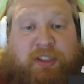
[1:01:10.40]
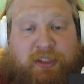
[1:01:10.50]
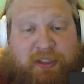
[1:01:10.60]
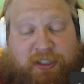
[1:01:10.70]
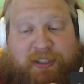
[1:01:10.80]
I
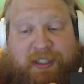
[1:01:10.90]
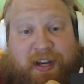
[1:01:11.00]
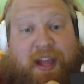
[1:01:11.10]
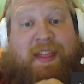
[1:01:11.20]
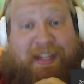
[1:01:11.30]
should have just
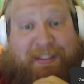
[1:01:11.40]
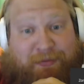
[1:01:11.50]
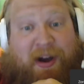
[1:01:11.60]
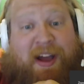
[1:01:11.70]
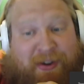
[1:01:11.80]
said, "And
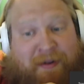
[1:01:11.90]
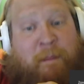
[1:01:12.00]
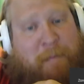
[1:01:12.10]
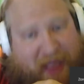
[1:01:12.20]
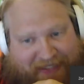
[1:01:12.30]
that's why you're
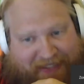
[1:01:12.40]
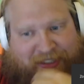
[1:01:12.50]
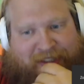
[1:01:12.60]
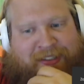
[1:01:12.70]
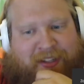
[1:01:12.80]
a
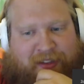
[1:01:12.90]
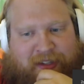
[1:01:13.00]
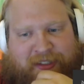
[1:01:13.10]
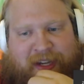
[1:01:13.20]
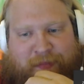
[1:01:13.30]
bitch," and
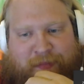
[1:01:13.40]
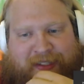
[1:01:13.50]
then sat